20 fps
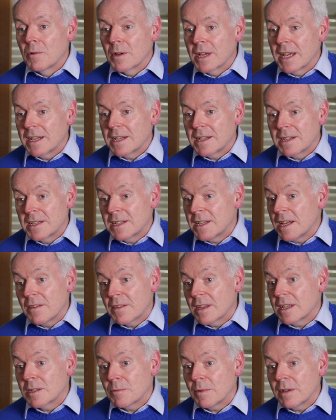We're getting to see
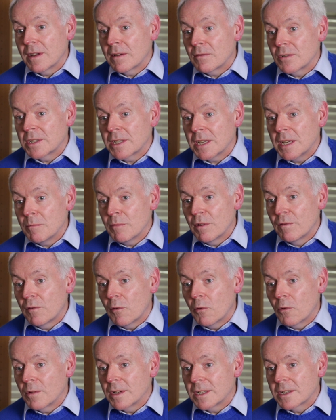things we've never seen
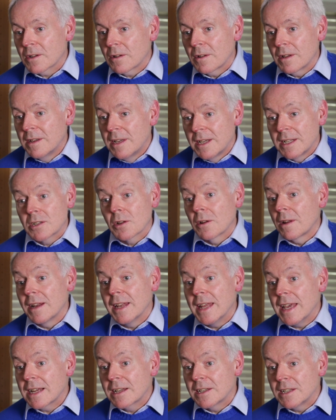before. It's got a
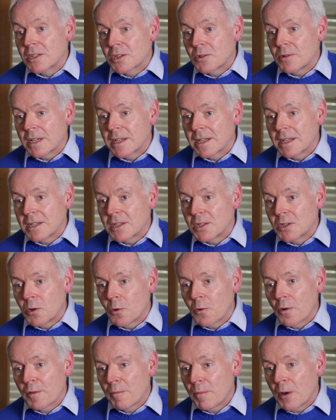lake district at its
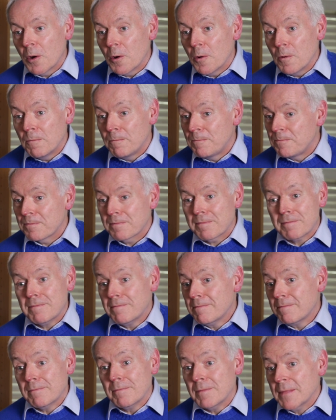north pole.
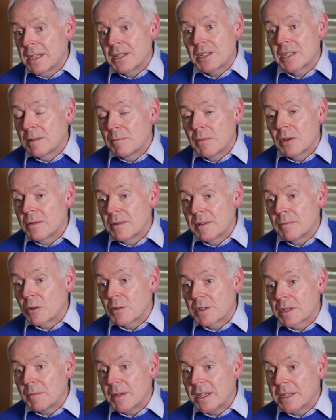It's the
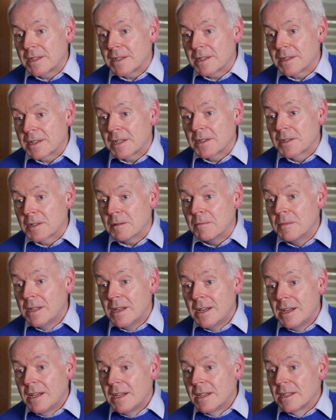most amazing system.
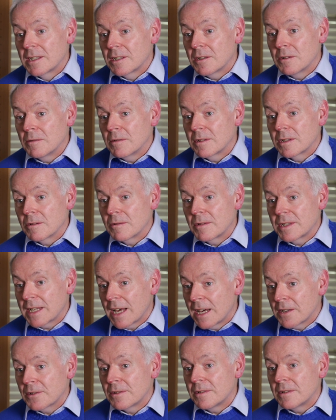So
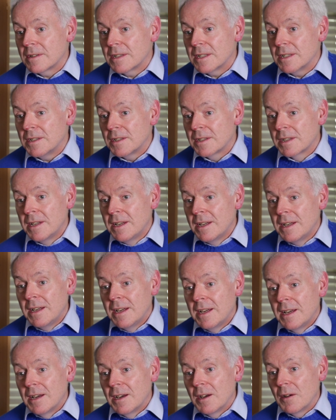Saturn has,
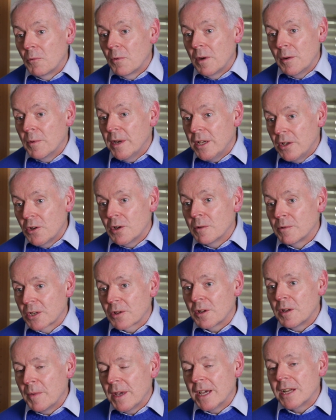we knew it was
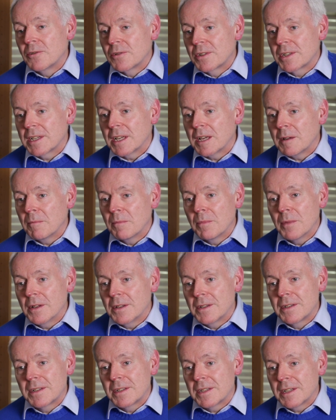going to be interesting,
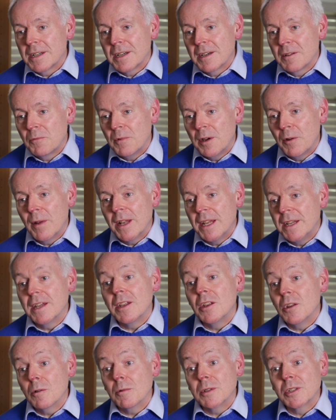but we really
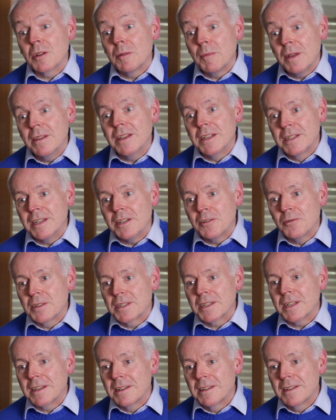didn't know it was going to be this
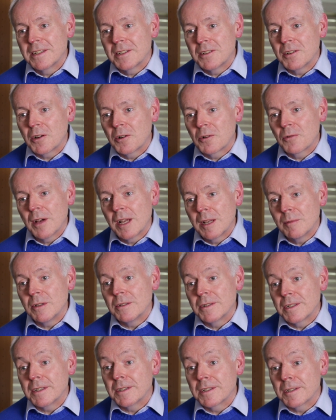interesting. It's an
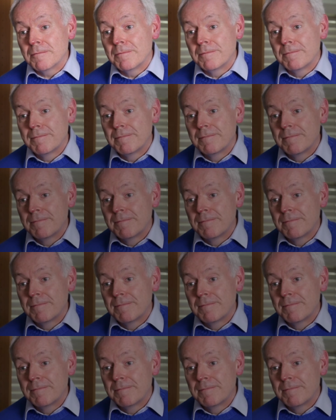incredible system.